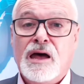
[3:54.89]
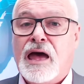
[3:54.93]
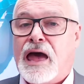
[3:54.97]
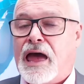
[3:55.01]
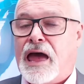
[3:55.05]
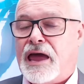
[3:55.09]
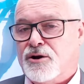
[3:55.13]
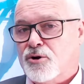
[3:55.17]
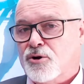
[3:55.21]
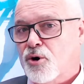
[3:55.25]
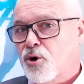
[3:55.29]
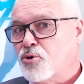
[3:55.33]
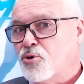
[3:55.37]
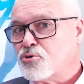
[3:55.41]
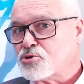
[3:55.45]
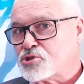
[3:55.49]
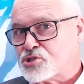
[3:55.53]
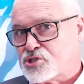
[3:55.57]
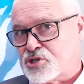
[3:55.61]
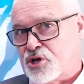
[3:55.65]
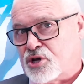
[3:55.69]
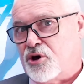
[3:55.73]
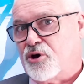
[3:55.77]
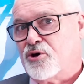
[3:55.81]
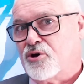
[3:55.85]
and
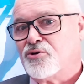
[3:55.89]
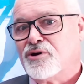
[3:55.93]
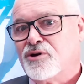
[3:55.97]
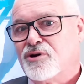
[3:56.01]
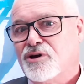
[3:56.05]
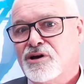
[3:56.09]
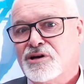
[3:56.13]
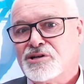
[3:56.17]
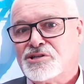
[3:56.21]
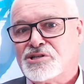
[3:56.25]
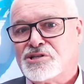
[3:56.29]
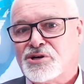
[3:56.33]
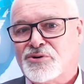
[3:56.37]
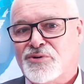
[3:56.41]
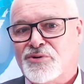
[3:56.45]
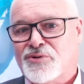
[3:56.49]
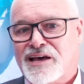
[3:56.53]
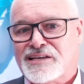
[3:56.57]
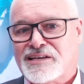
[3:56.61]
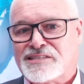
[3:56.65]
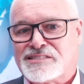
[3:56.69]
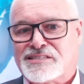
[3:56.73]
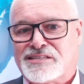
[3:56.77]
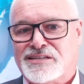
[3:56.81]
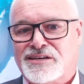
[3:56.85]
also to
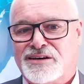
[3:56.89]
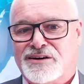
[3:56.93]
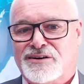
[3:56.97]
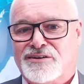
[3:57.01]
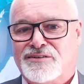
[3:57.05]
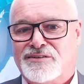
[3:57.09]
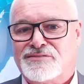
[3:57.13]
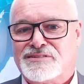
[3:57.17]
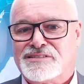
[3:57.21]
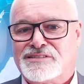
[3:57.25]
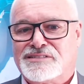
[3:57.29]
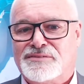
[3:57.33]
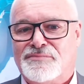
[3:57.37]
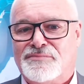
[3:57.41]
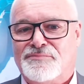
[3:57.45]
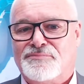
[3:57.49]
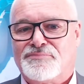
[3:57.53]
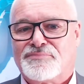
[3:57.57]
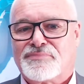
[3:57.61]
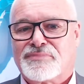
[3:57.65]
ourselves.